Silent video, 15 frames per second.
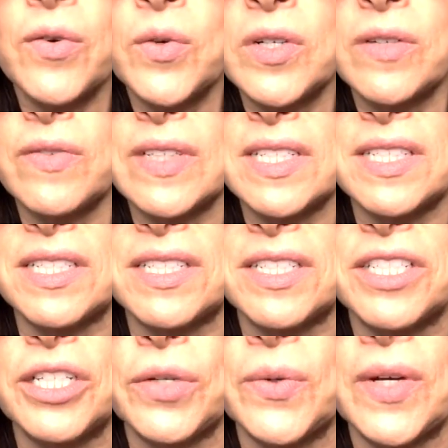would have listened
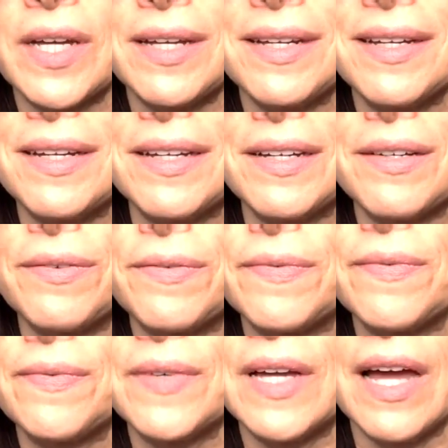to it if
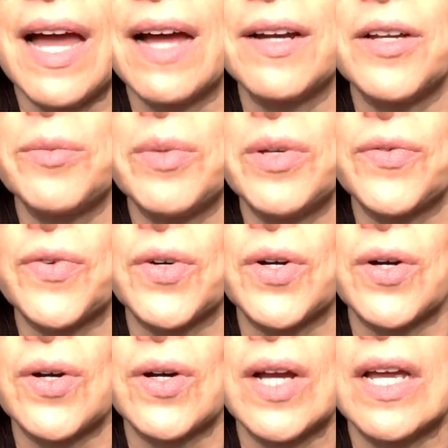it hadn't been for
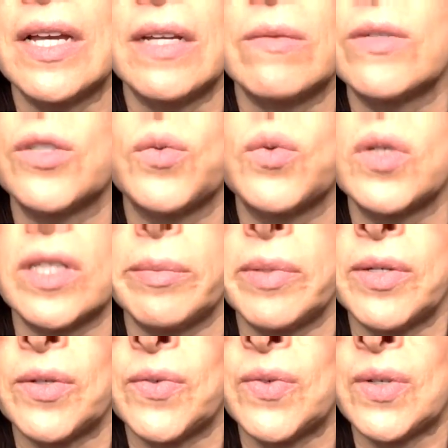her, and it was really
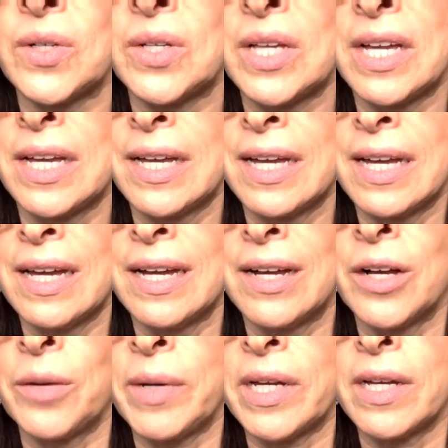beautiful. Oh
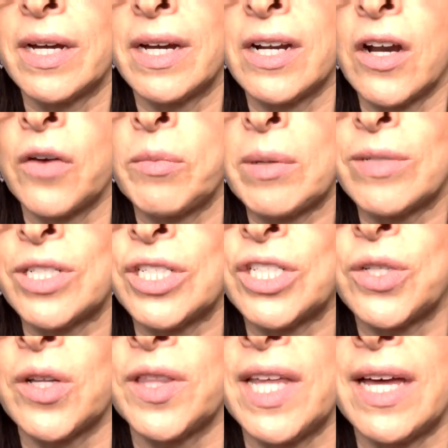my God, I remember she
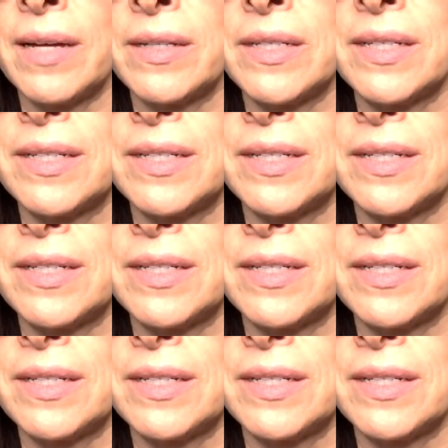told that.